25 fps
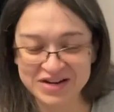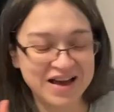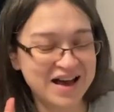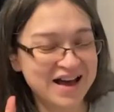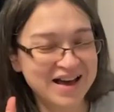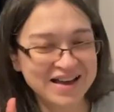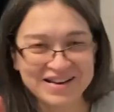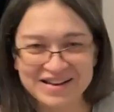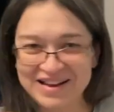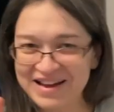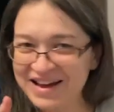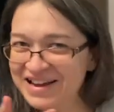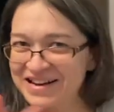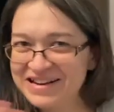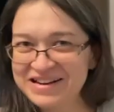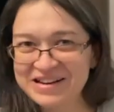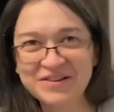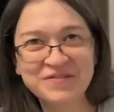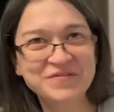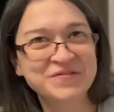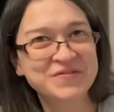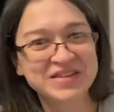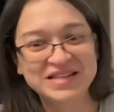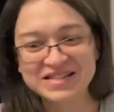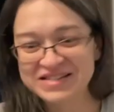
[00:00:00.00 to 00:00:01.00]
I
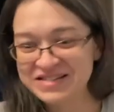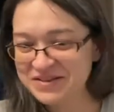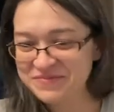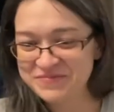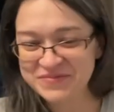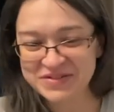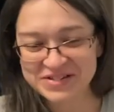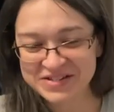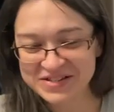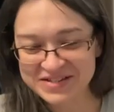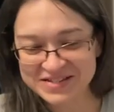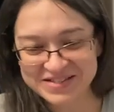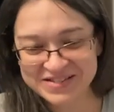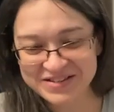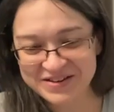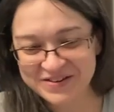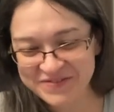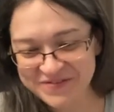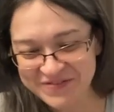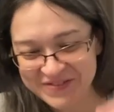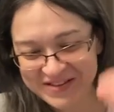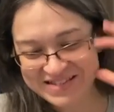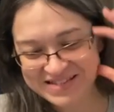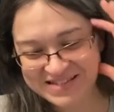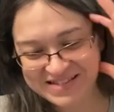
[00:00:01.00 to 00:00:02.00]
love these images. They're
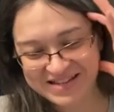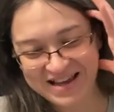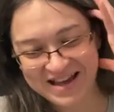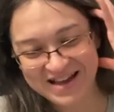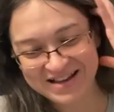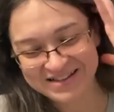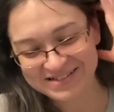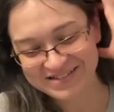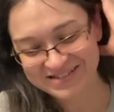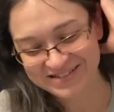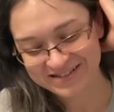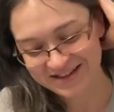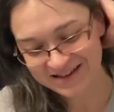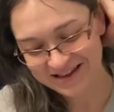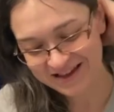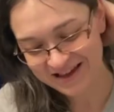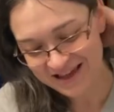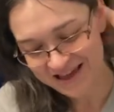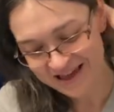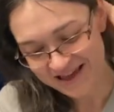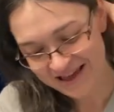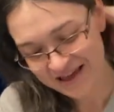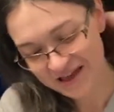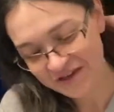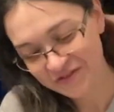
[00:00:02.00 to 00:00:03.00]
fantastic.
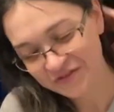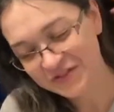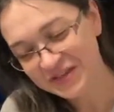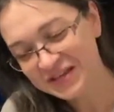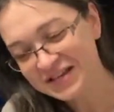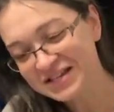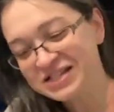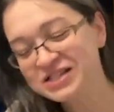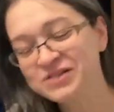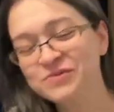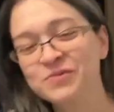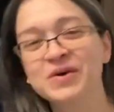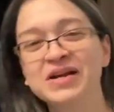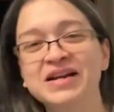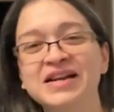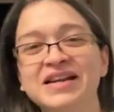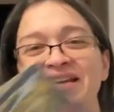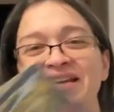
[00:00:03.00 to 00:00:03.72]
This one